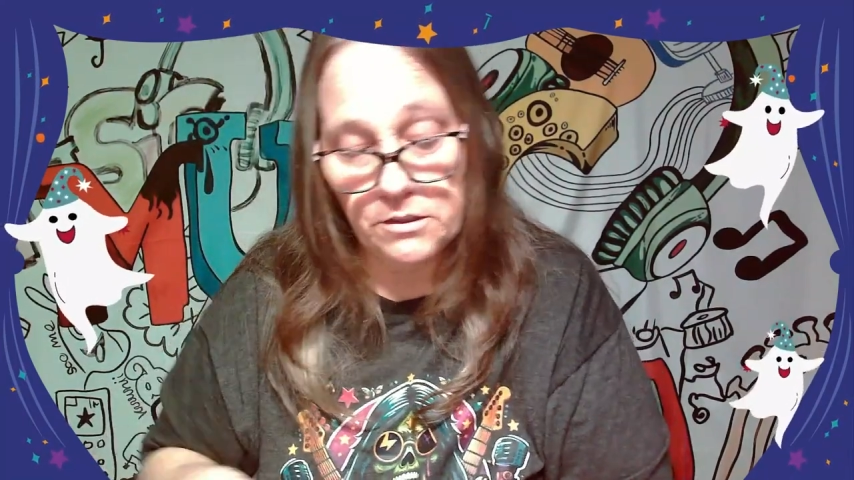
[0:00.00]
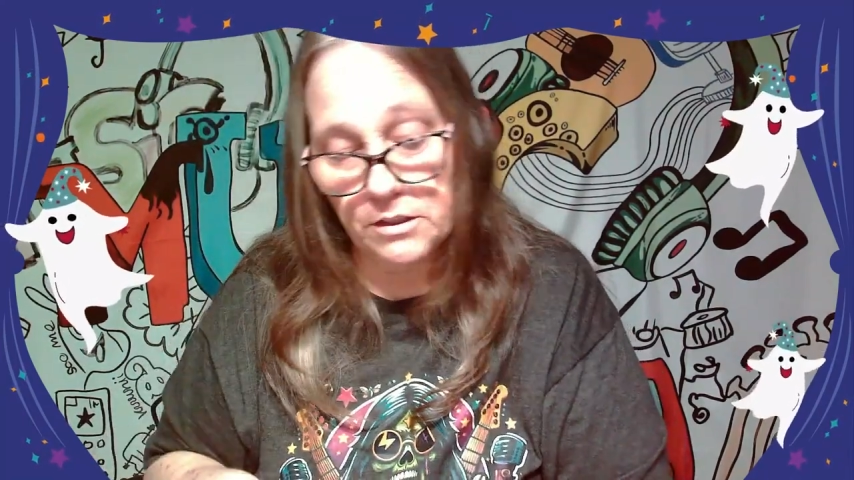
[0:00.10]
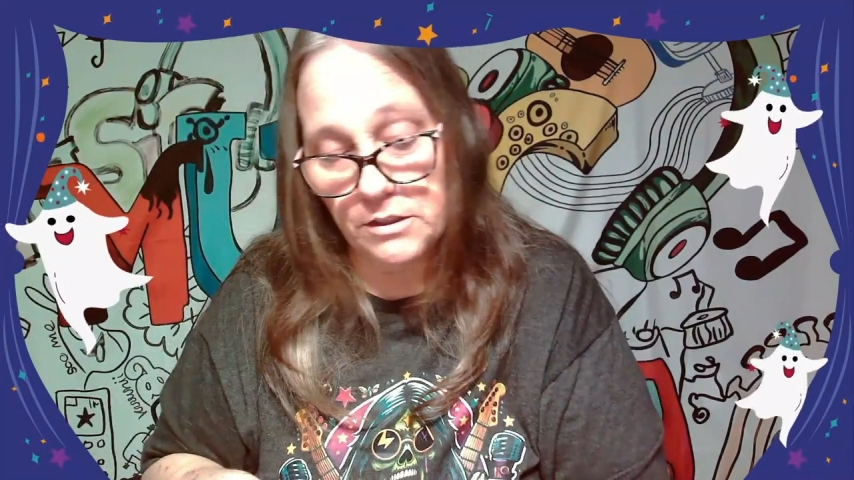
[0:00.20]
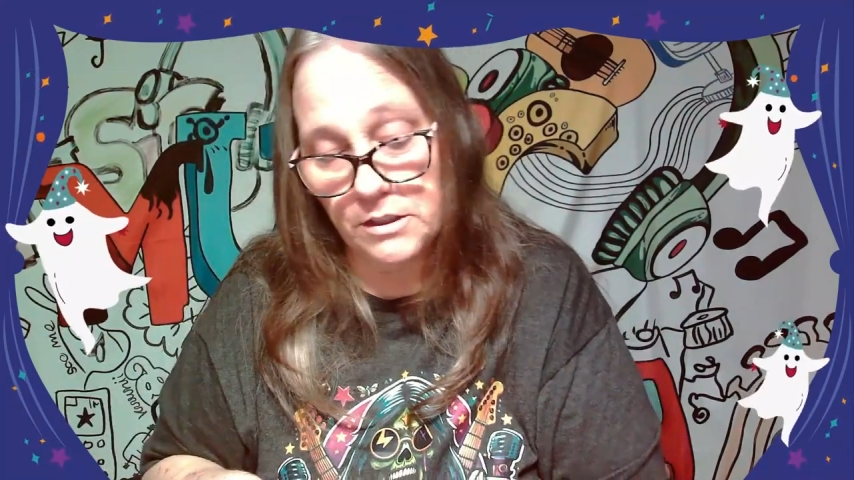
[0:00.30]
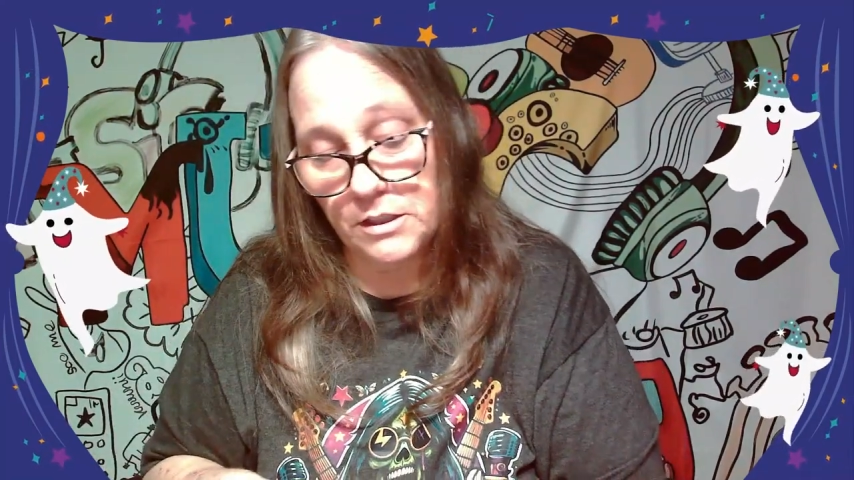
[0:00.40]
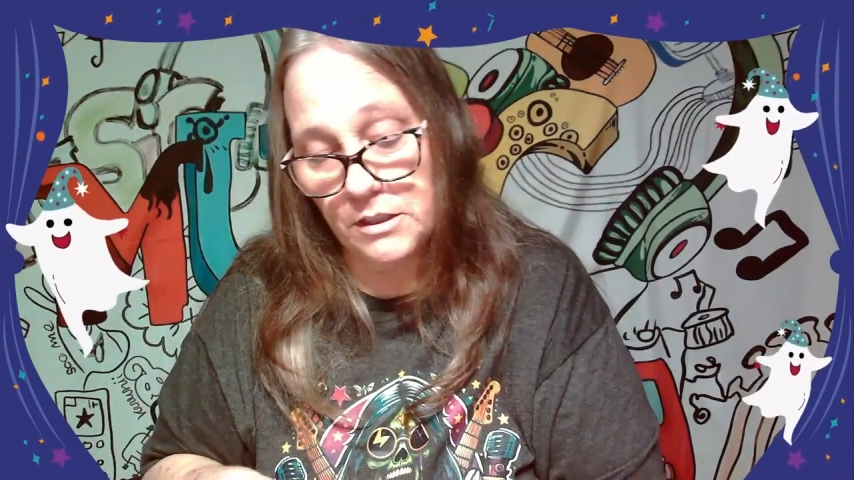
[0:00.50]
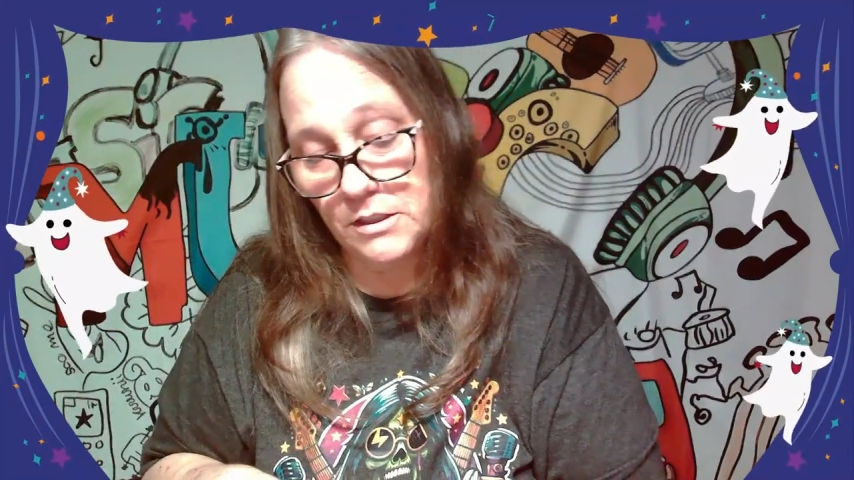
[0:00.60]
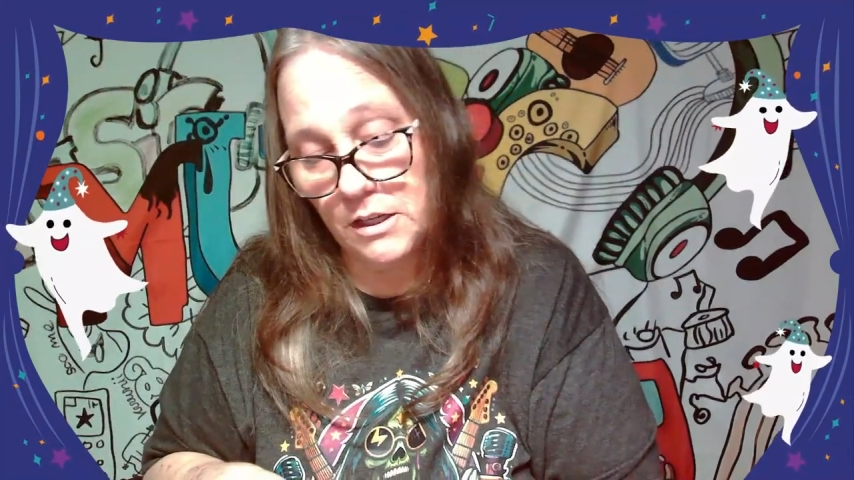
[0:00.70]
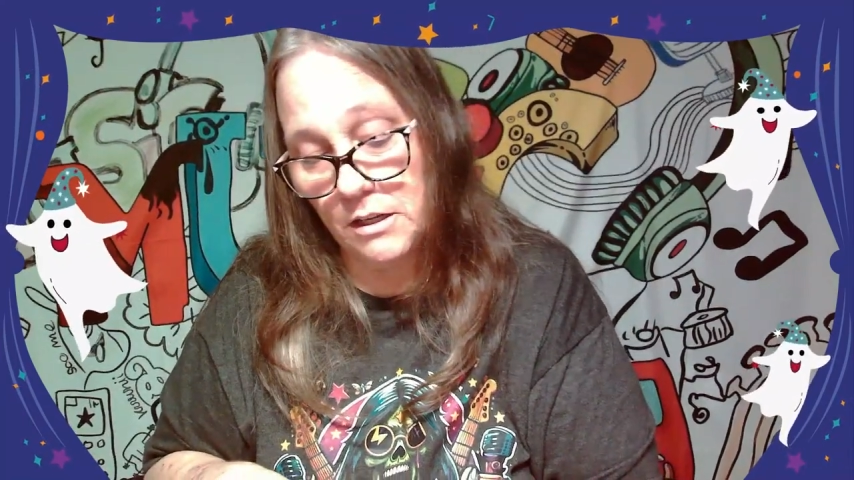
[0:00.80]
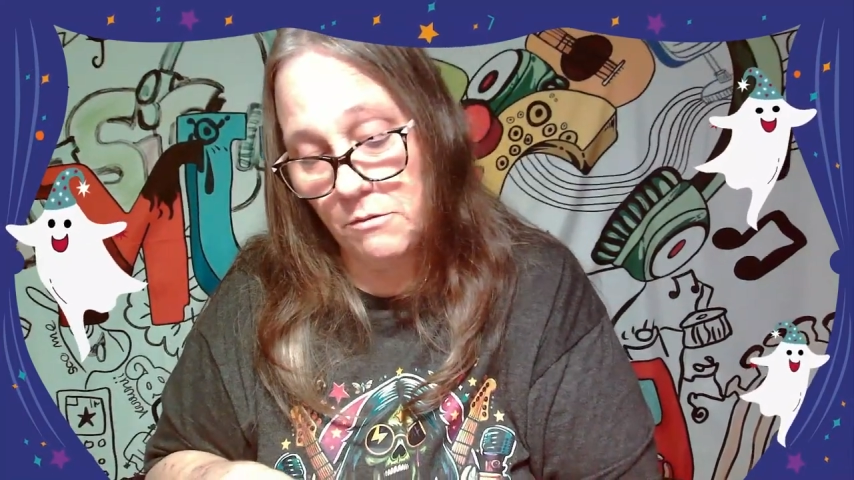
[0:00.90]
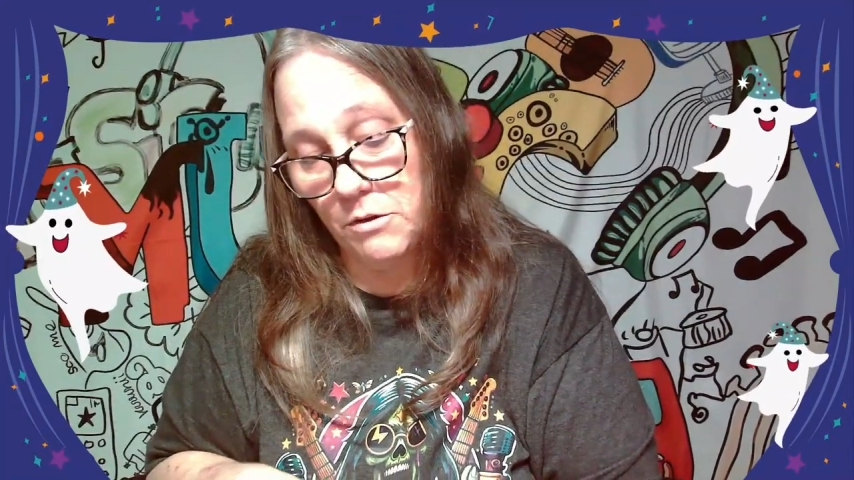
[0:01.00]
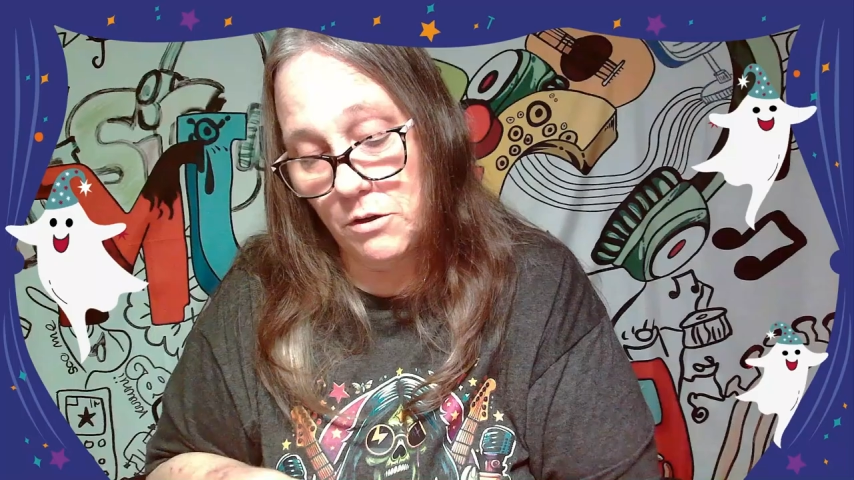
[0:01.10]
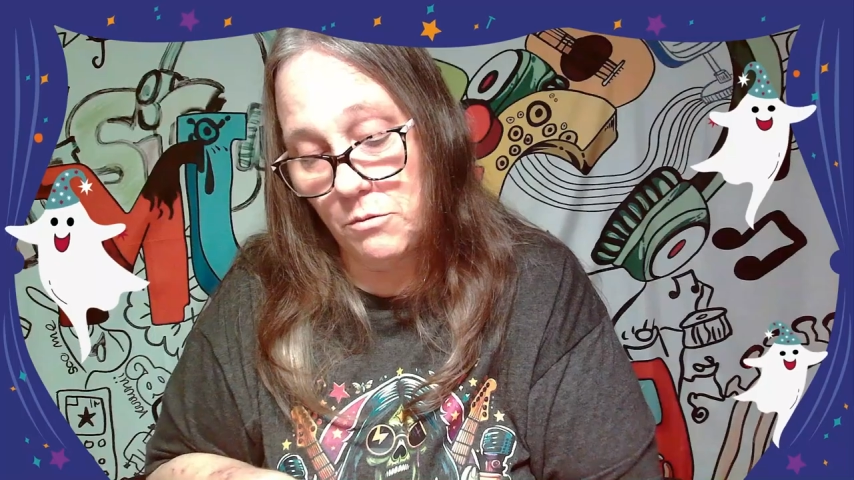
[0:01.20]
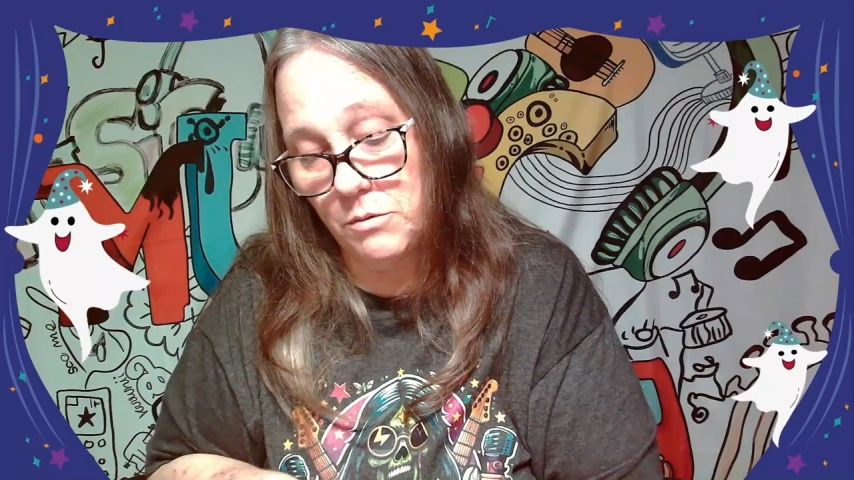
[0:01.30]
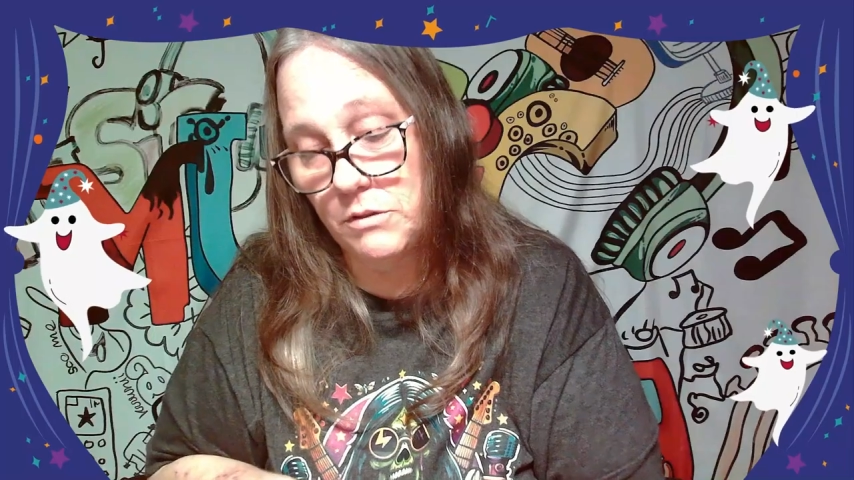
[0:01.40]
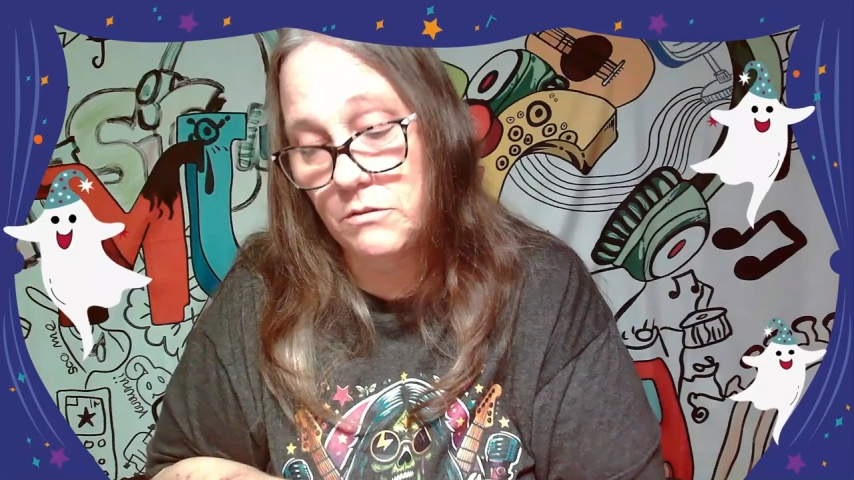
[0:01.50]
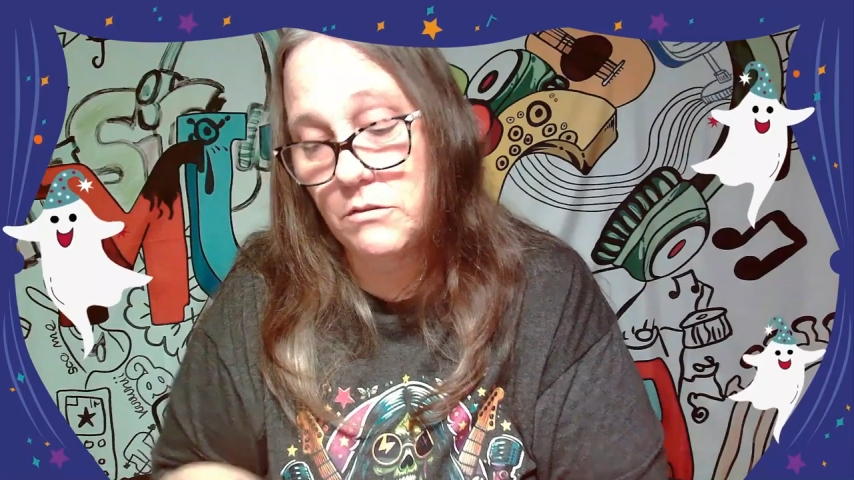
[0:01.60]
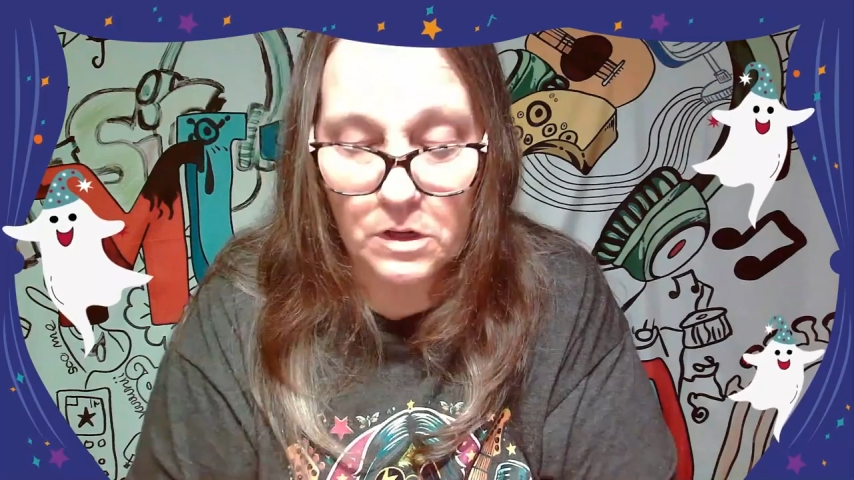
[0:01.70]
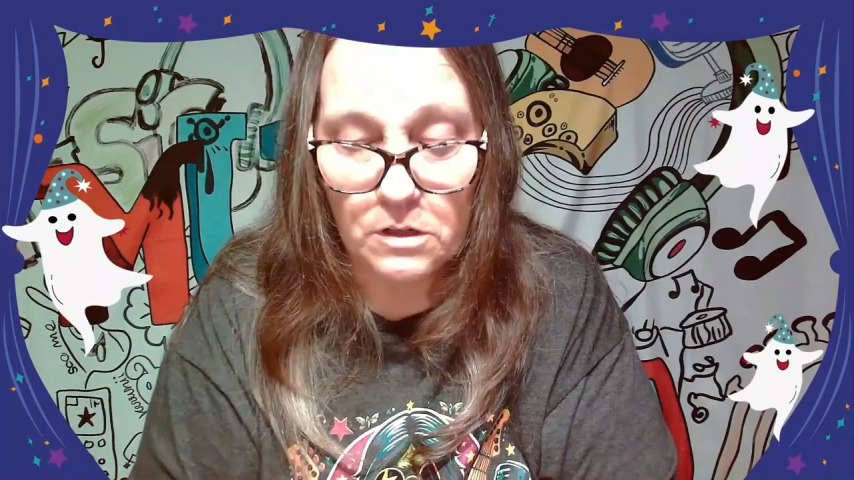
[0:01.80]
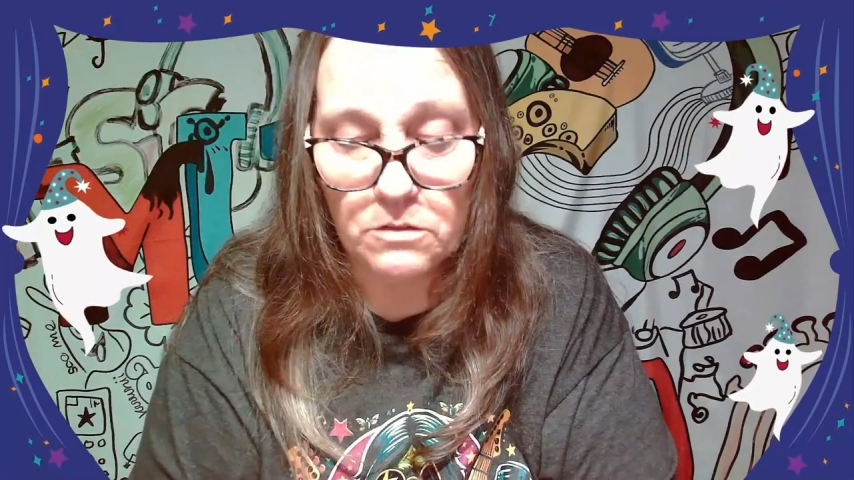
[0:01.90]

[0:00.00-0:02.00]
so let's get the second one open. Oh,